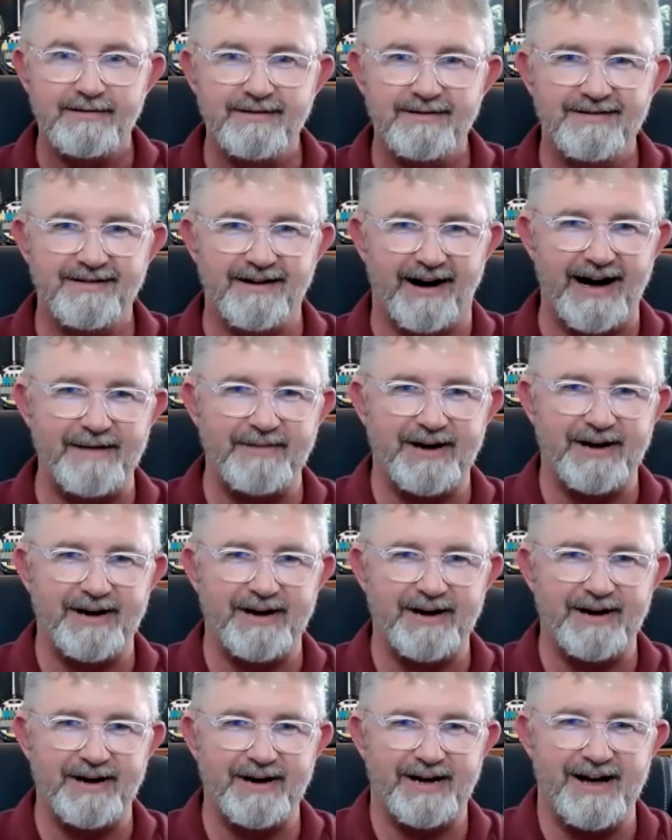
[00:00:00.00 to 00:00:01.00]
I'm
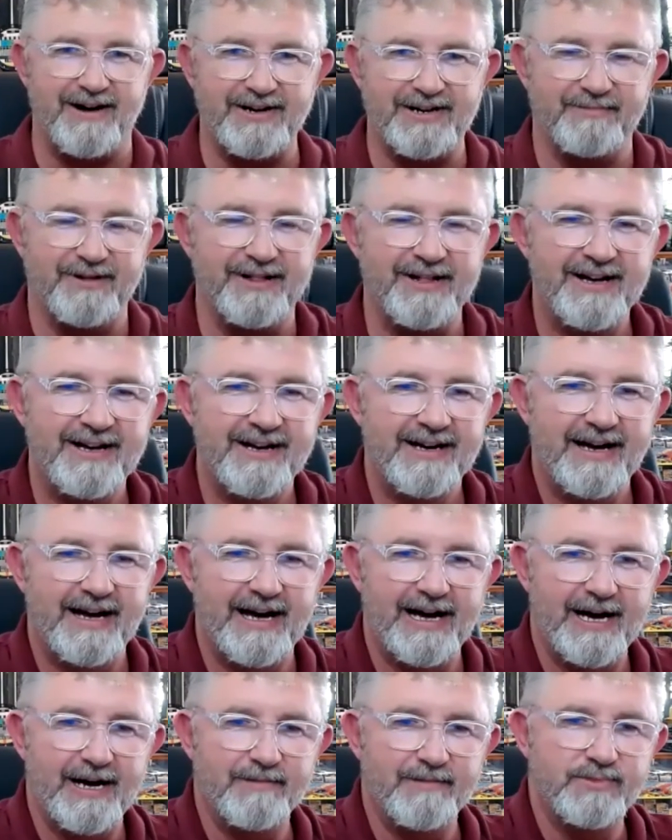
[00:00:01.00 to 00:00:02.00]
accountable.
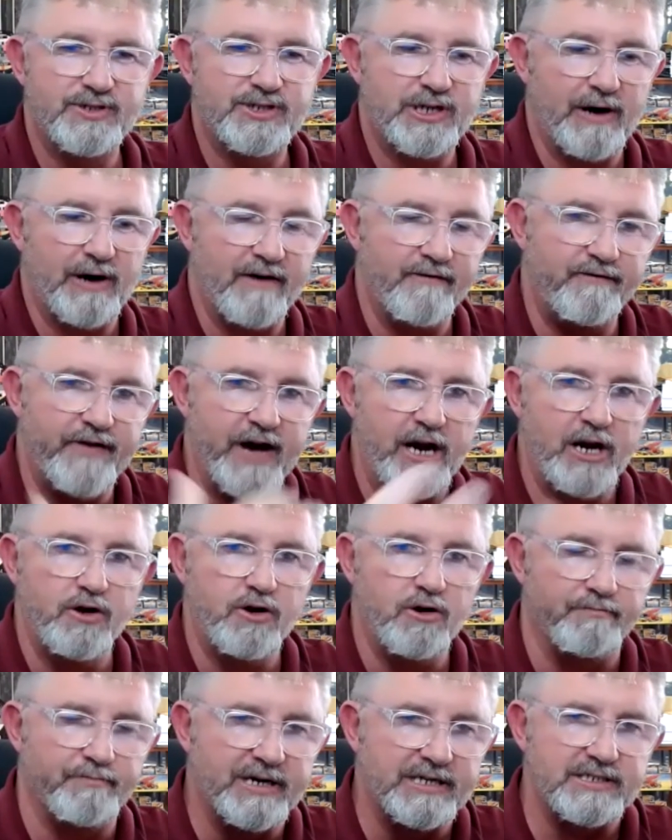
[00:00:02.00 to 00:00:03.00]
Um, so I value your
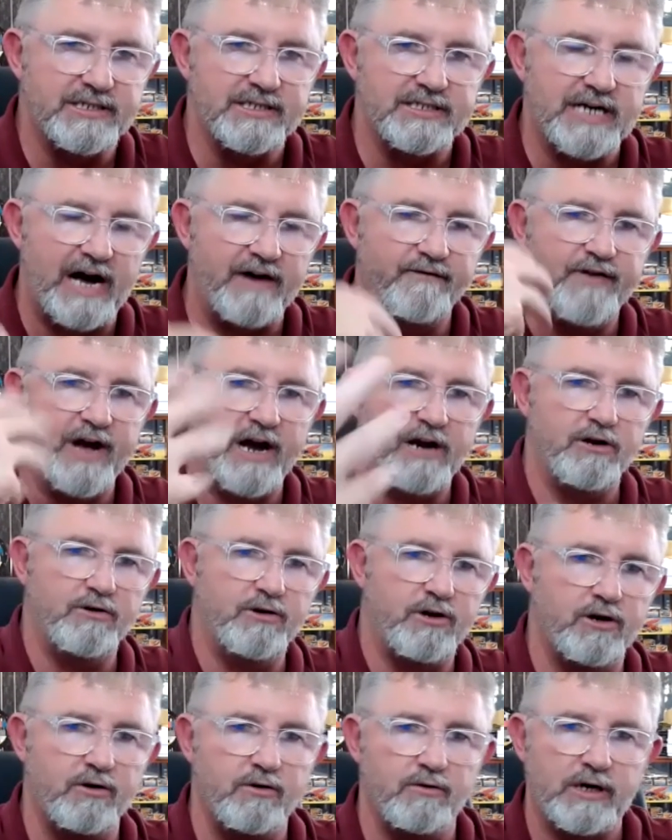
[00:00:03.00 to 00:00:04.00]
business. I value
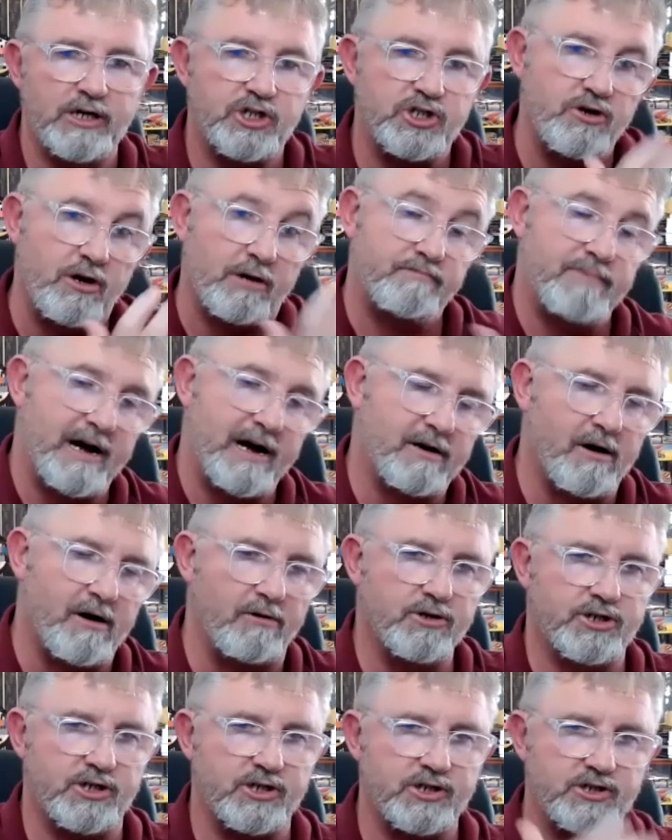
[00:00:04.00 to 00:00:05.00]
you. It's not my
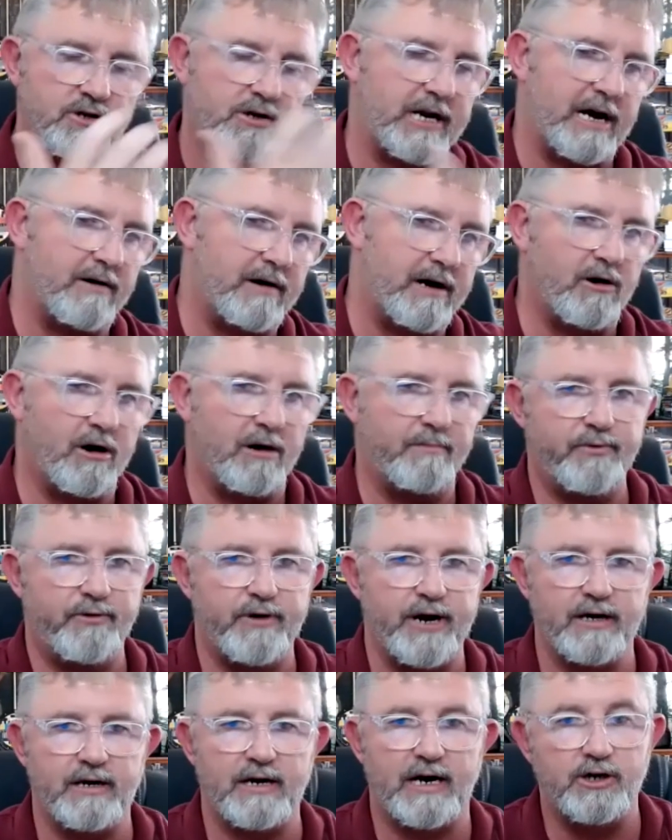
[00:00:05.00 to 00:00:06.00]
culture. It's not how I
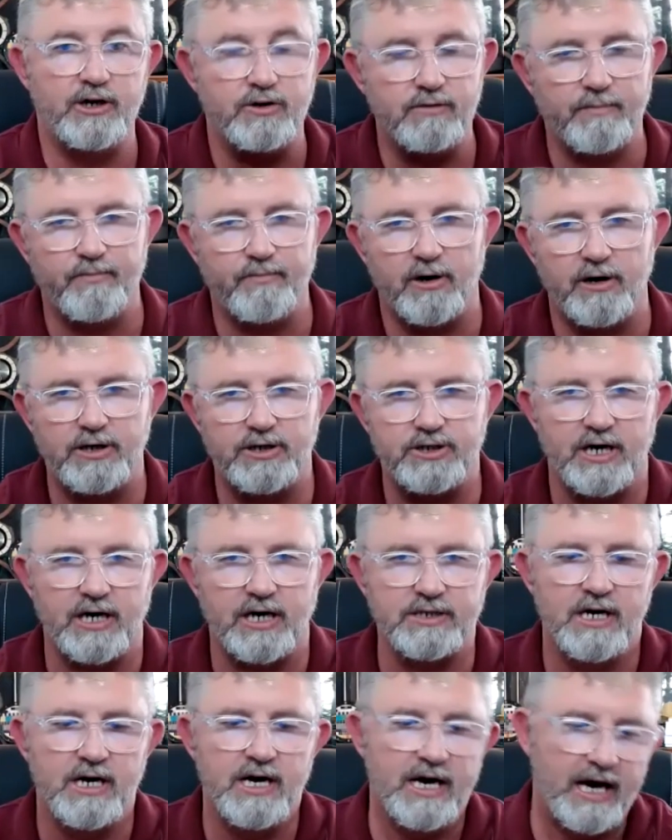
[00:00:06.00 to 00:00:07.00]
operate. I do
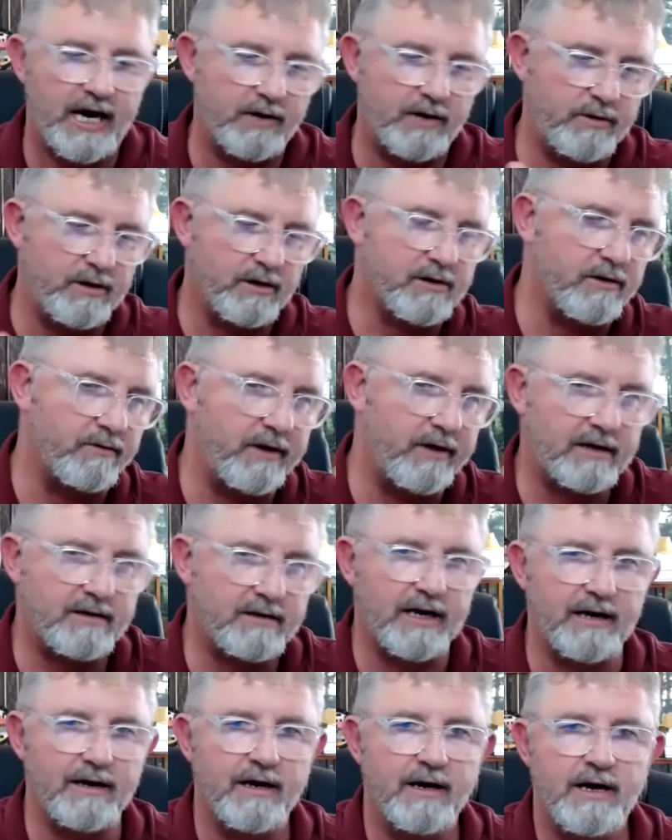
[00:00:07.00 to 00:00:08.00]
apologize, and we'll correct
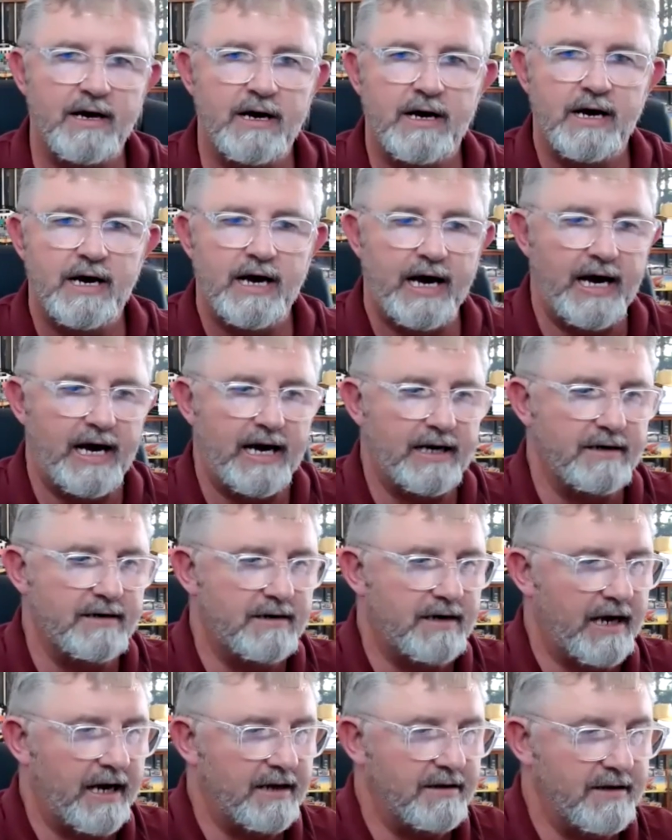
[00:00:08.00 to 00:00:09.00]
that. Yeah.
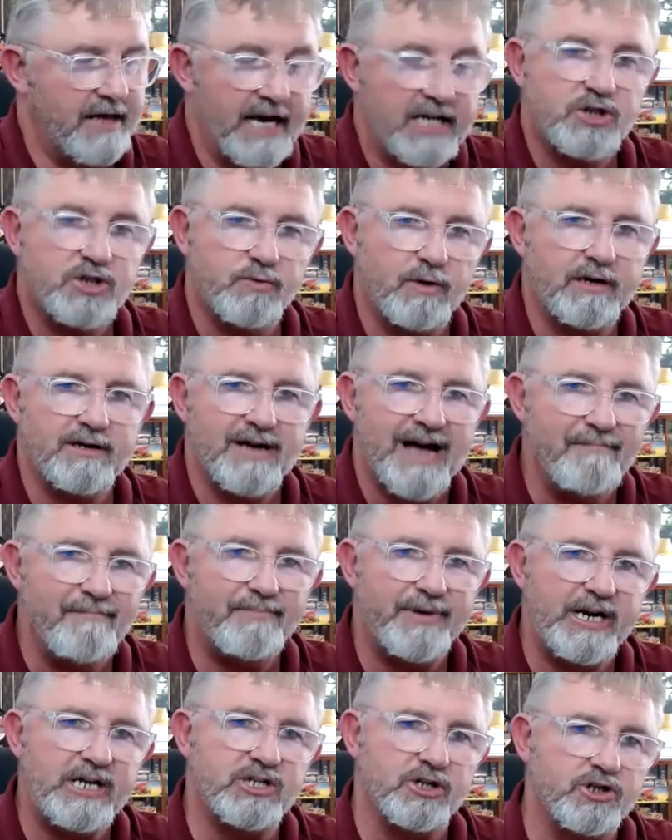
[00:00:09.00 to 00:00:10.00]
And and that's what
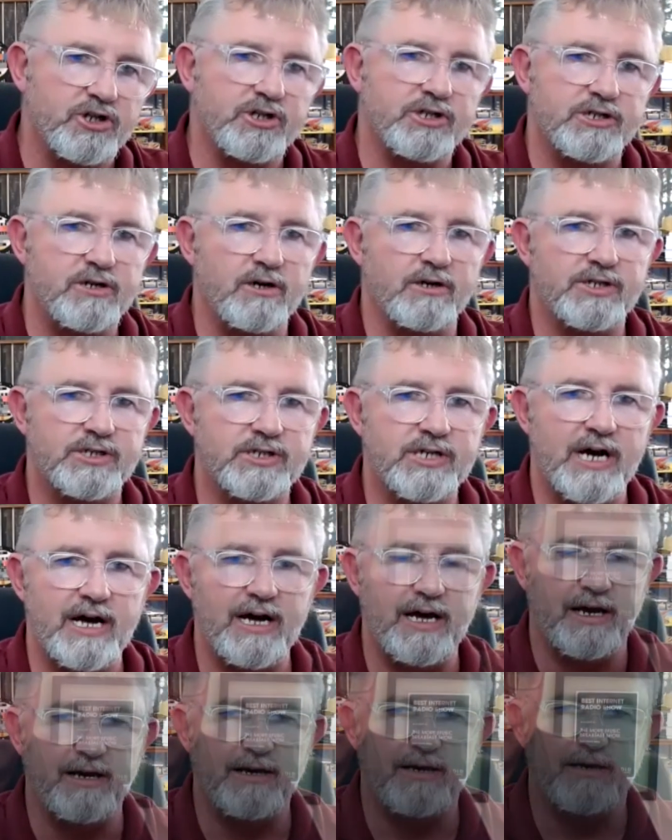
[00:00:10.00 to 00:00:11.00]
companies are just not saying.